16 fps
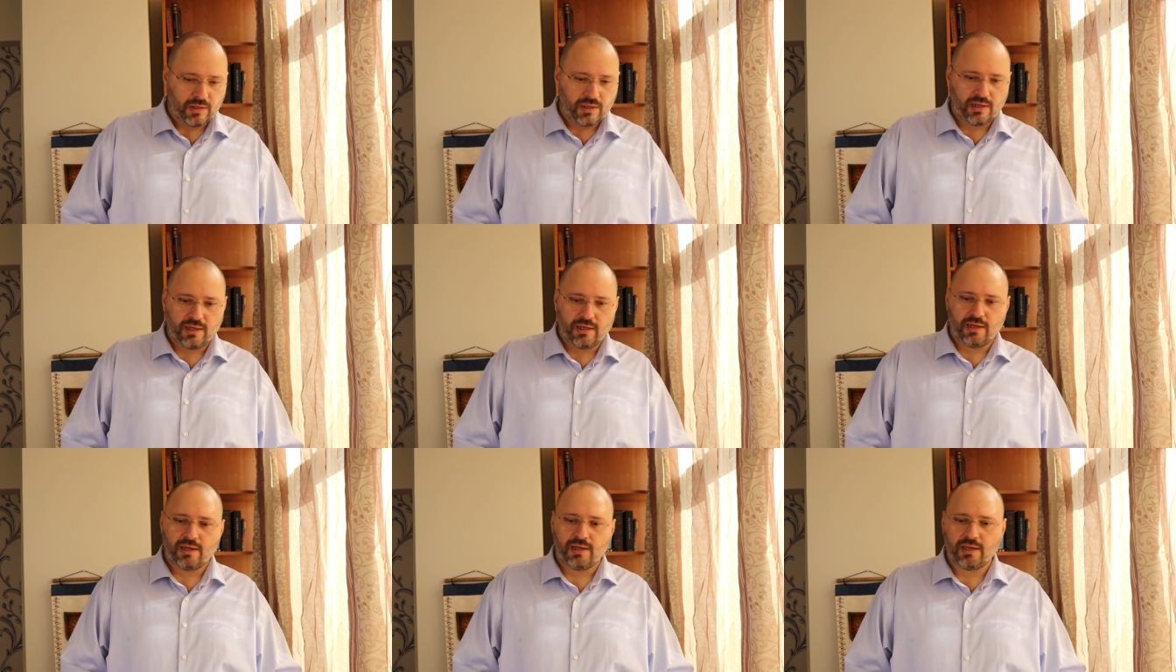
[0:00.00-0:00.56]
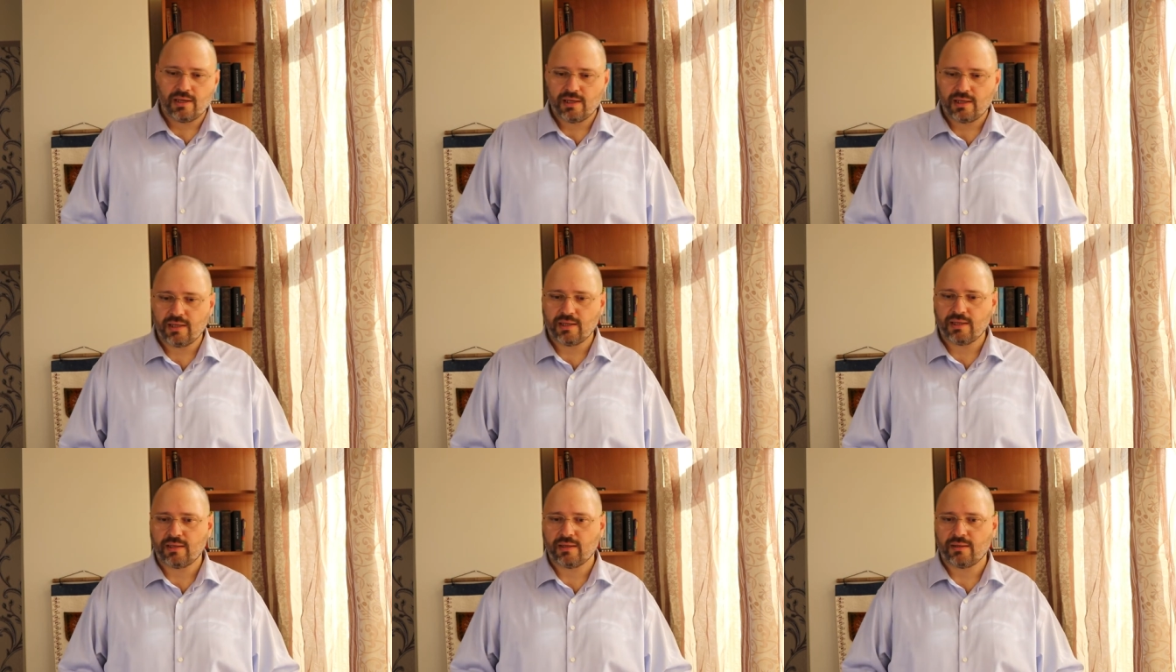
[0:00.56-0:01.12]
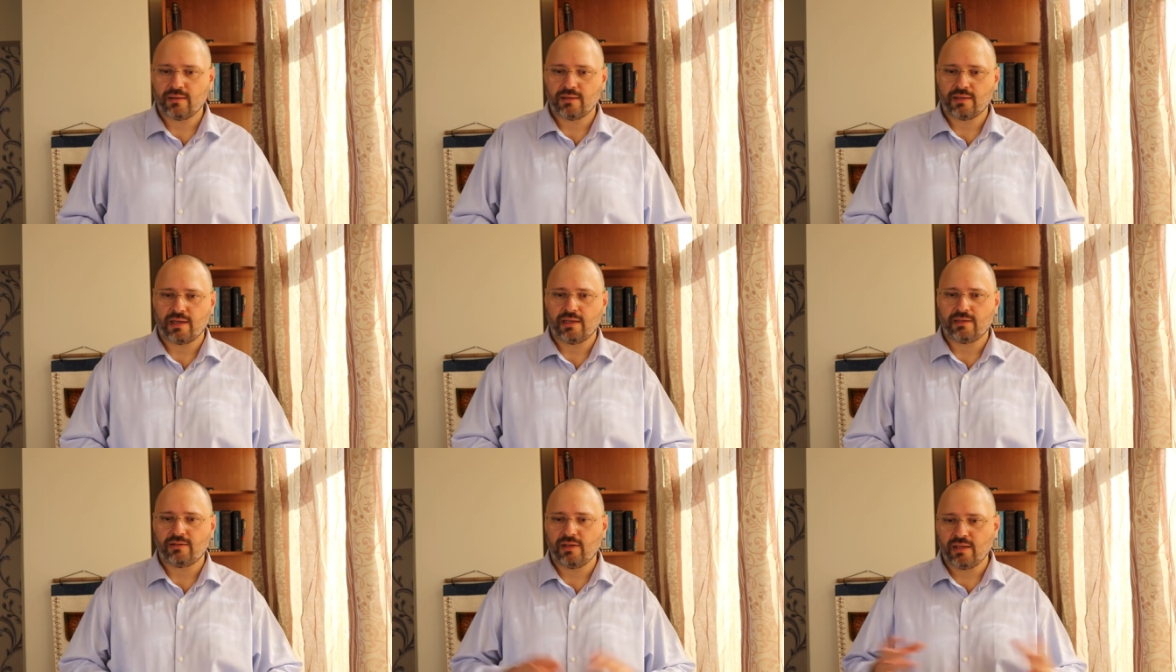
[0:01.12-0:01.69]
Uh,
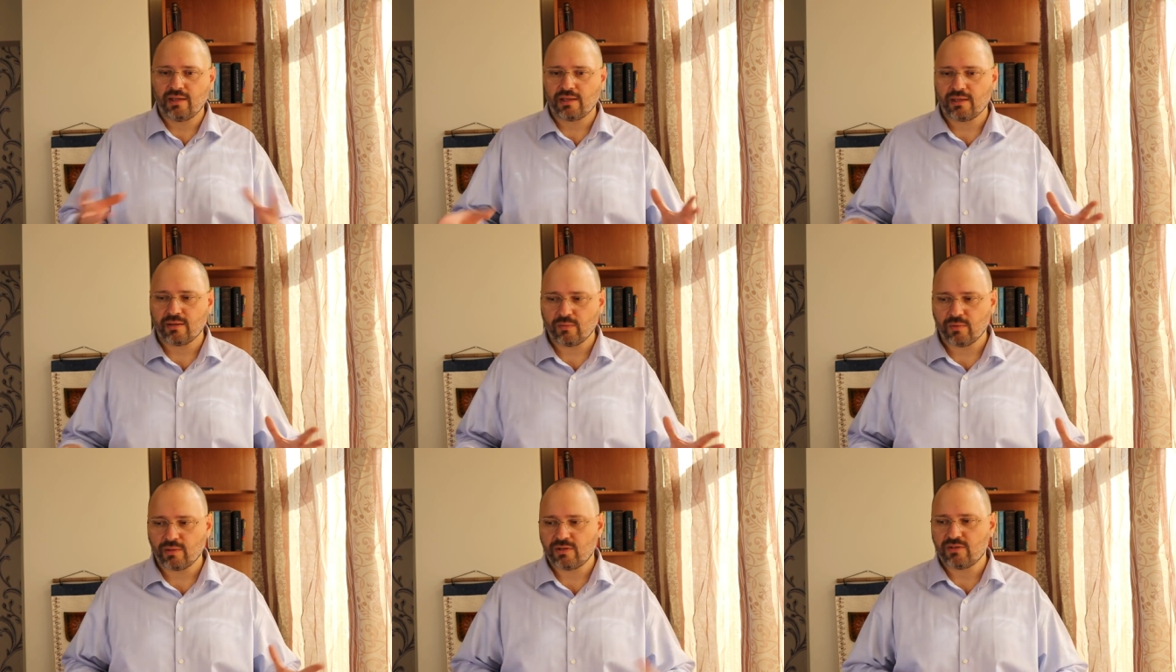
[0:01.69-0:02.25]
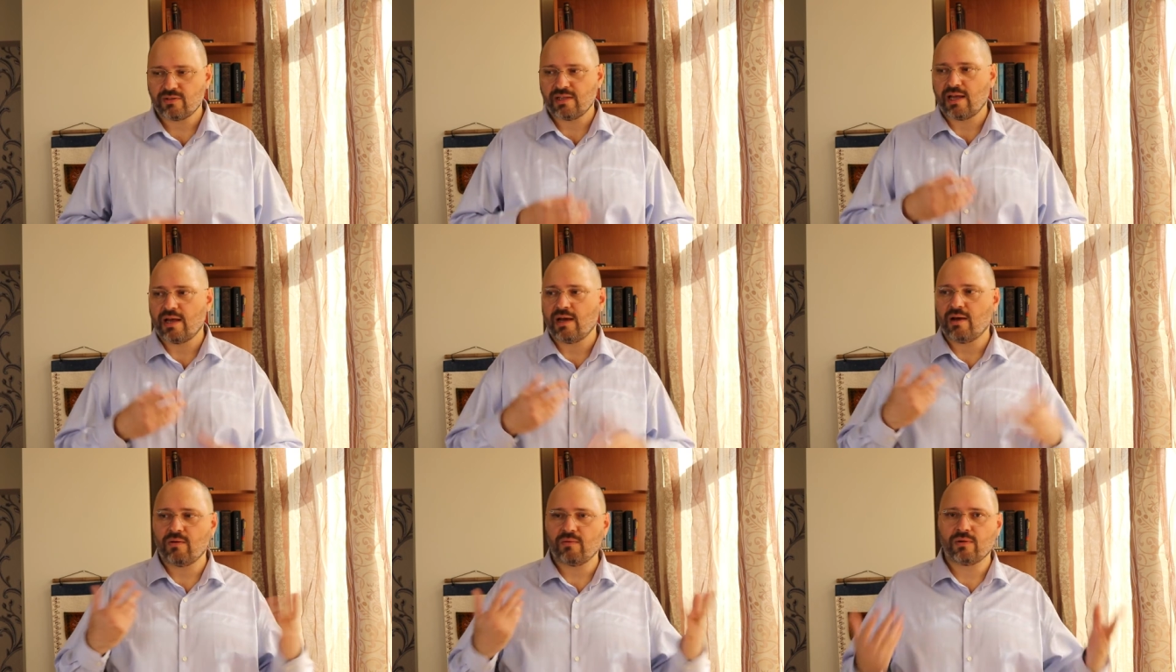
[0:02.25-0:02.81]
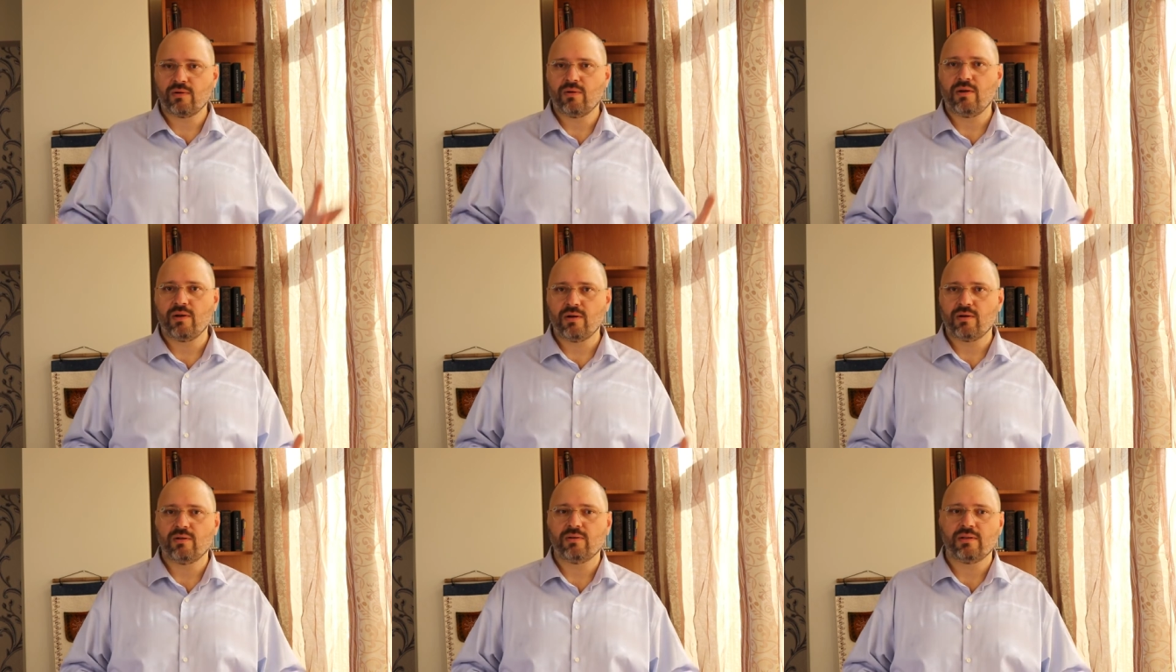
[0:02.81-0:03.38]
I think what is now
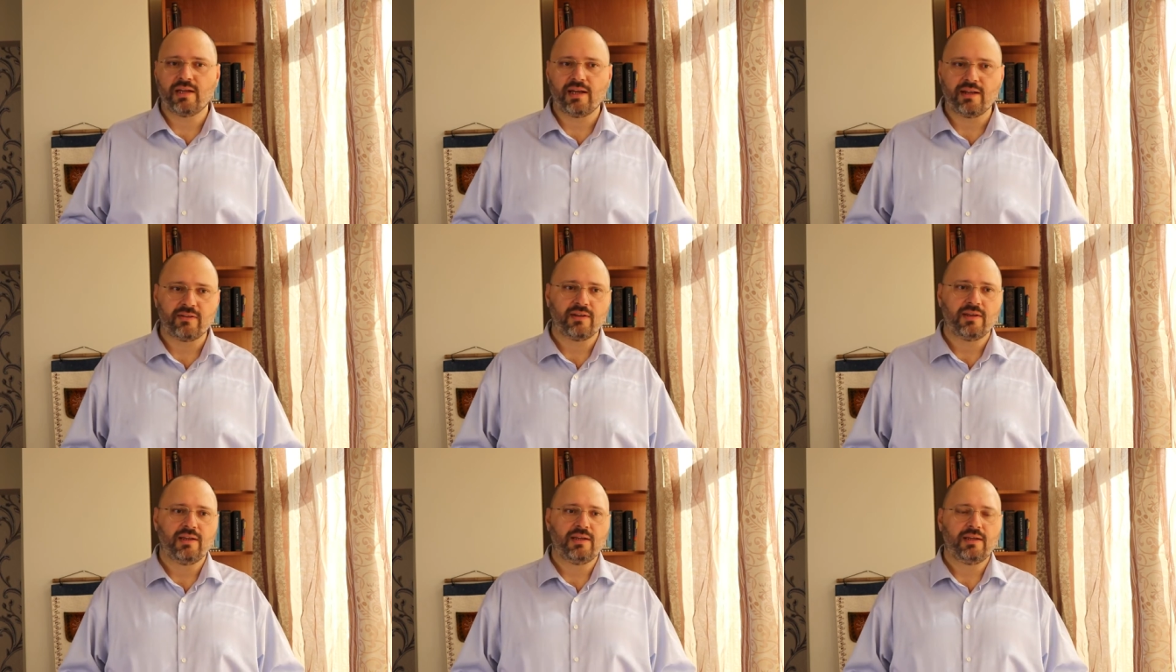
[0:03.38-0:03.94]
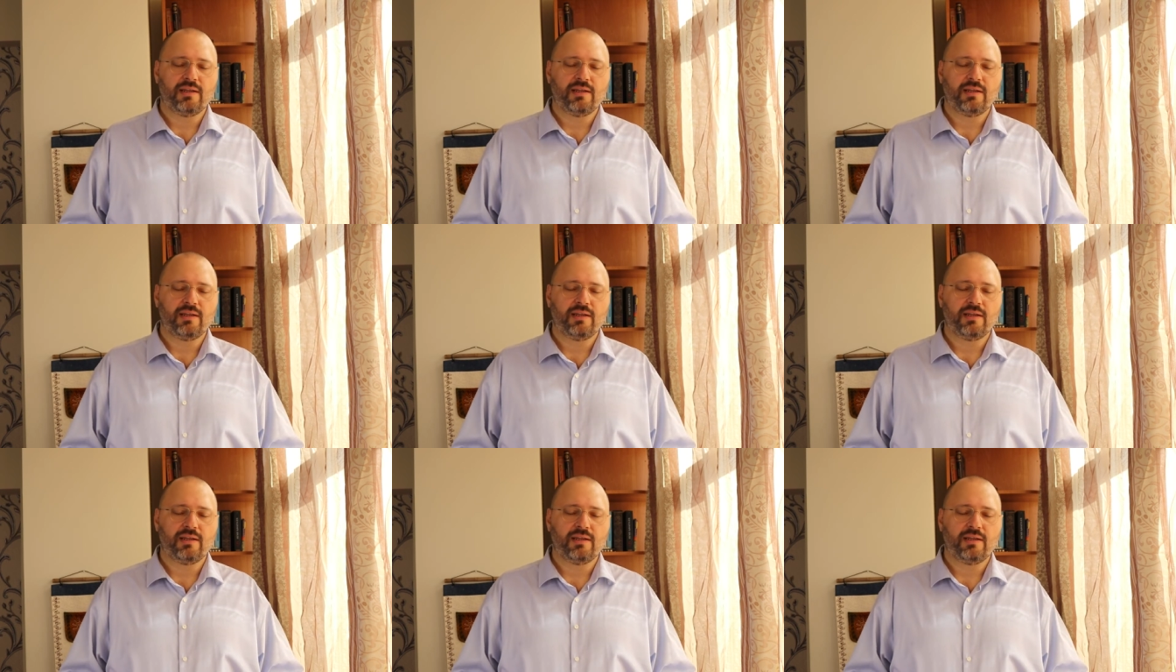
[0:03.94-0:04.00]
going on, that